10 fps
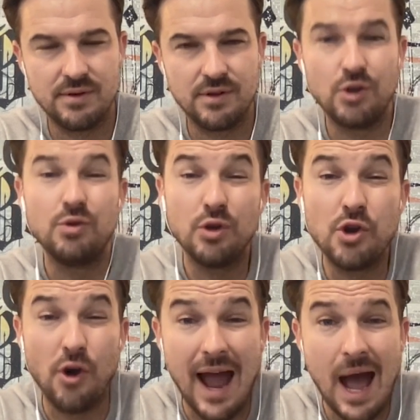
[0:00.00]
you do
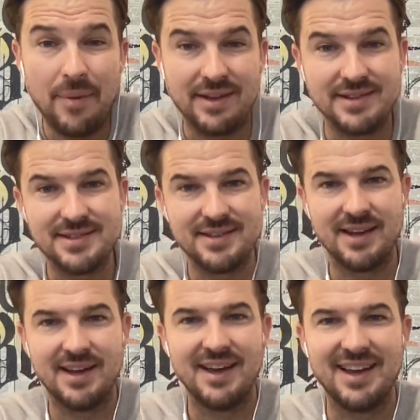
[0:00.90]
your habits
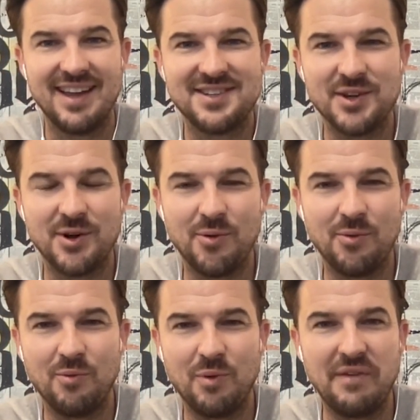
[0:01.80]

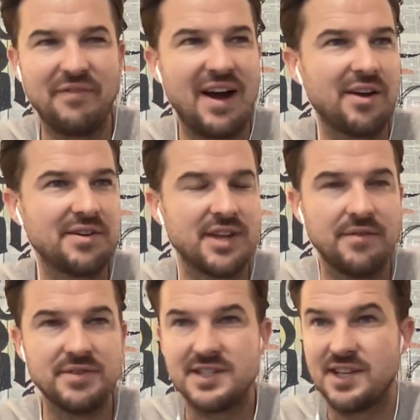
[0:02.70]
so when we find
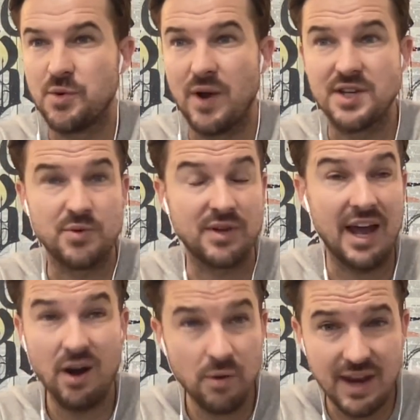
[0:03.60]
ourselves in situations where like i
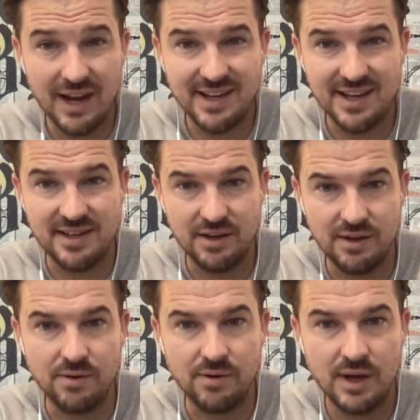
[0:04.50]
don't know what the next thing is to
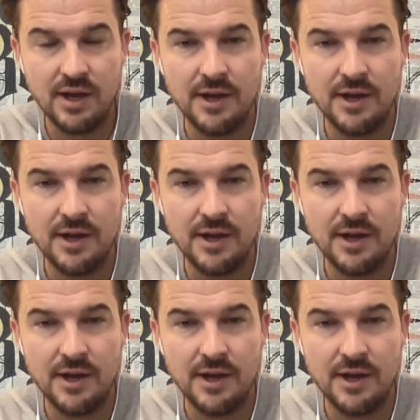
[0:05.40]
do